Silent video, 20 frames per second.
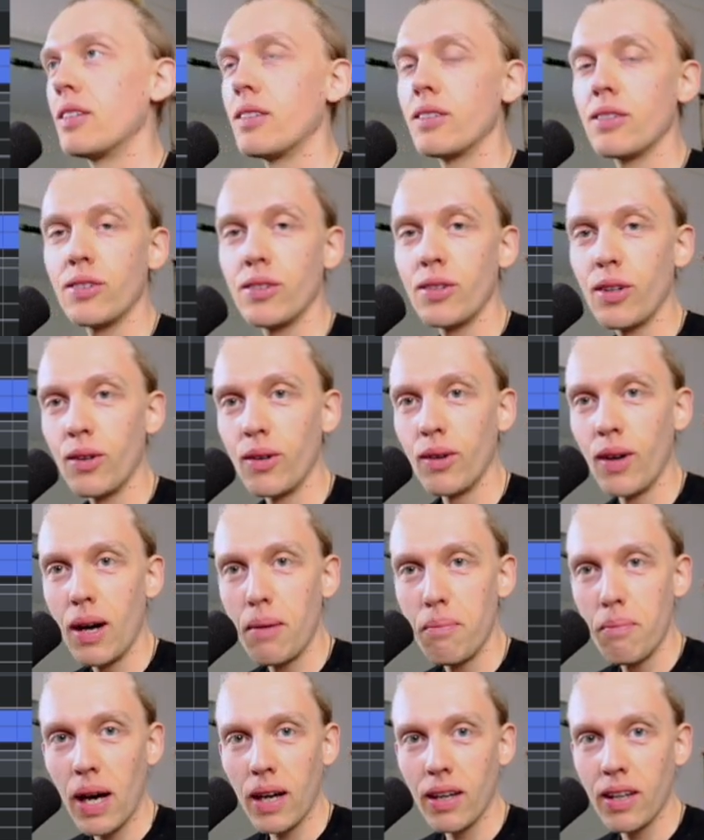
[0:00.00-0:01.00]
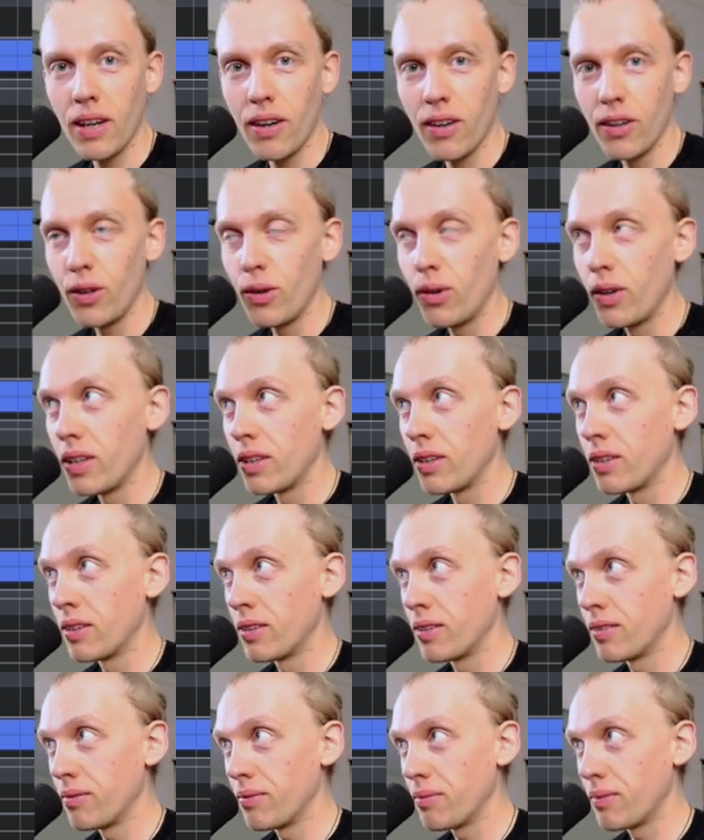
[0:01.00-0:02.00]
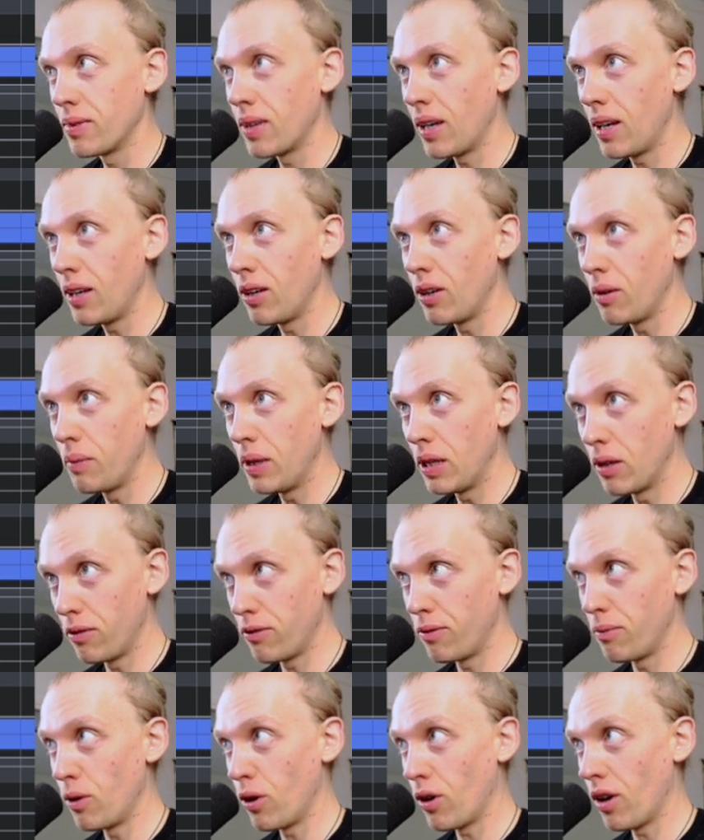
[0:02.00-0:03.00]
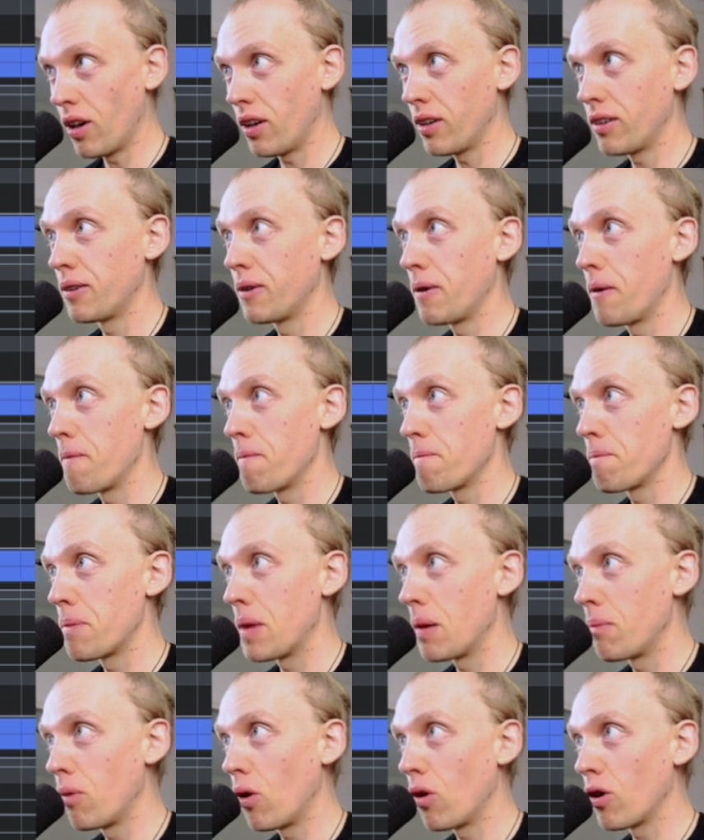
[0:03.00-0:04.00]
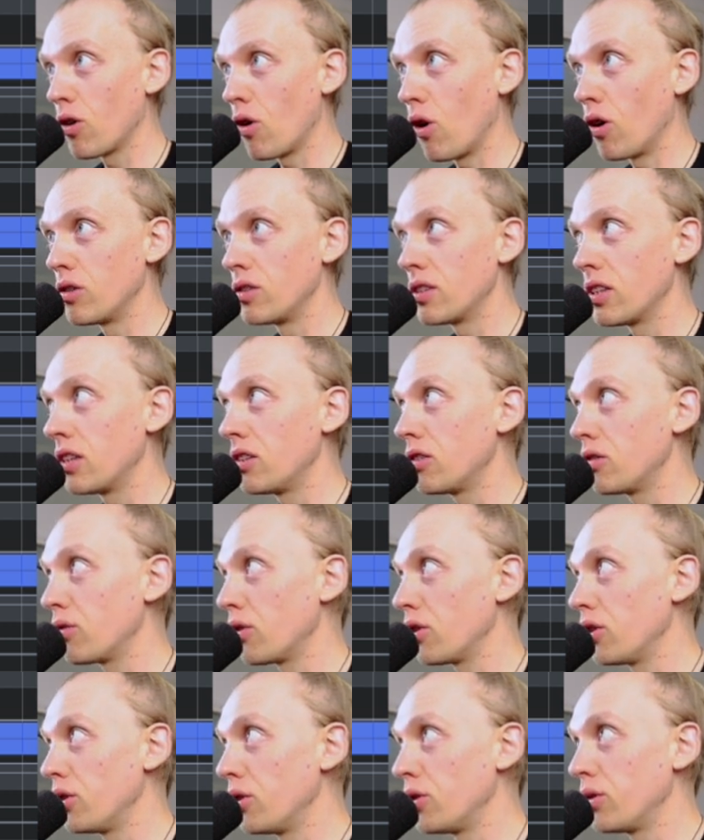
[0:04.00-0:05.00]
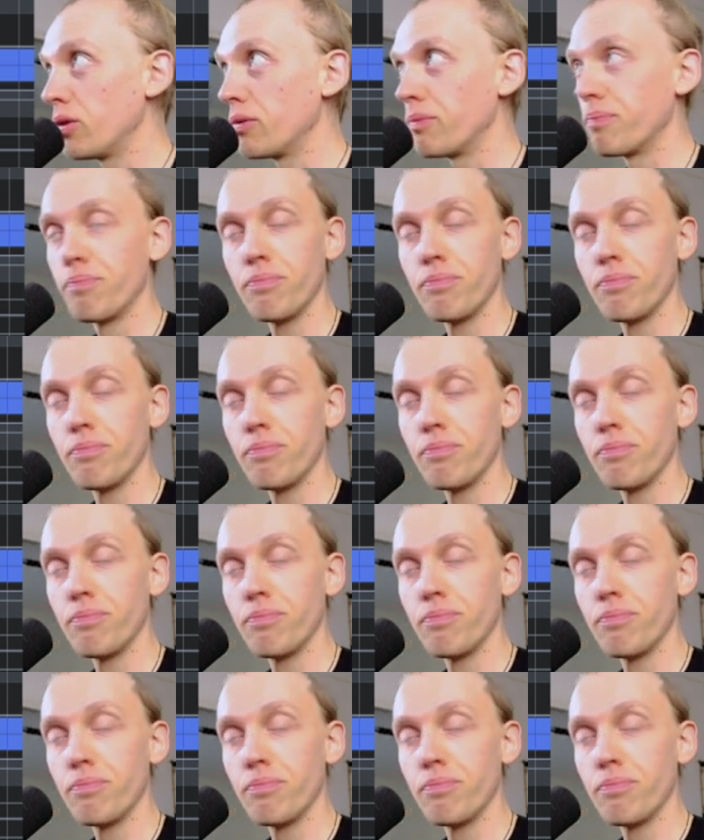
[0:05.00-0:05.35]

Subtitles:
So I'm back here doing a little bit of more content for you,